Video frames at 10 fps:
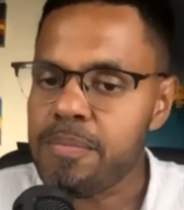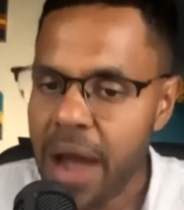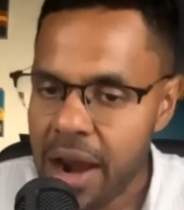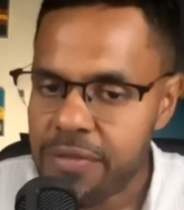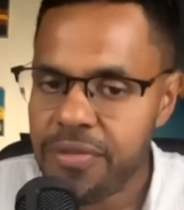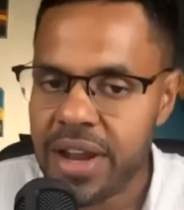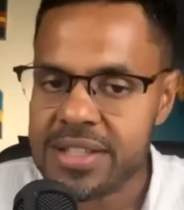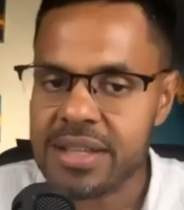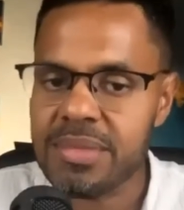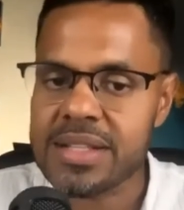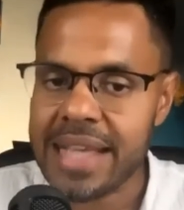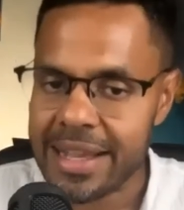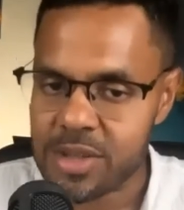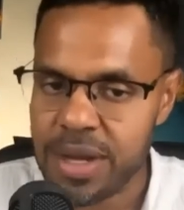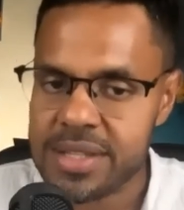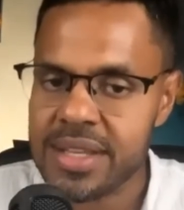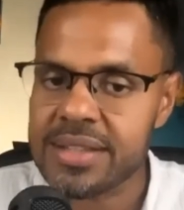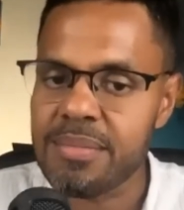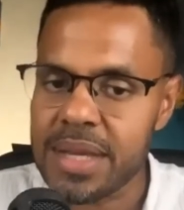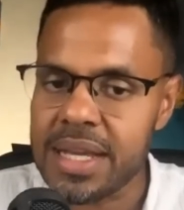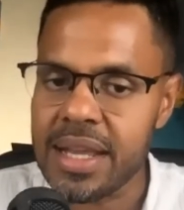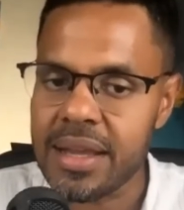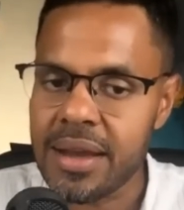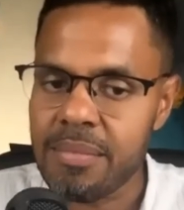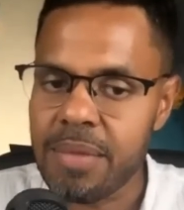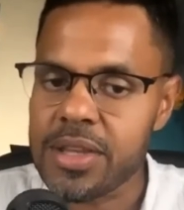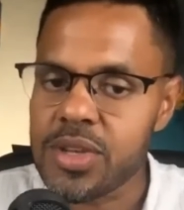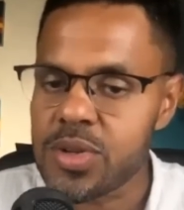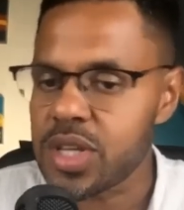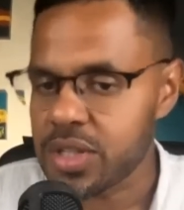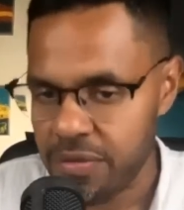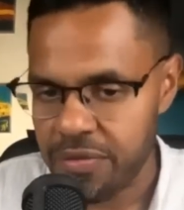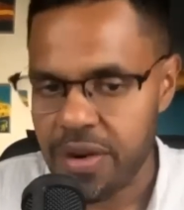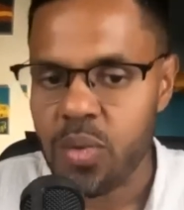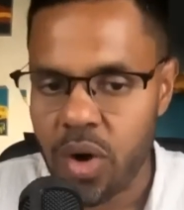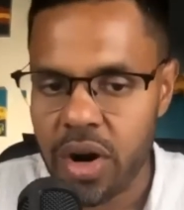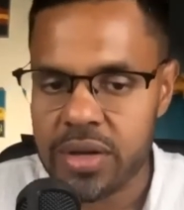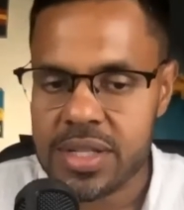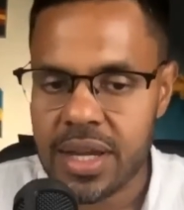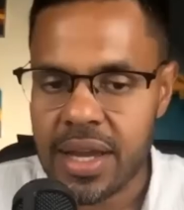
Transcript: Paraphrasing means expressing the meaning by using different words.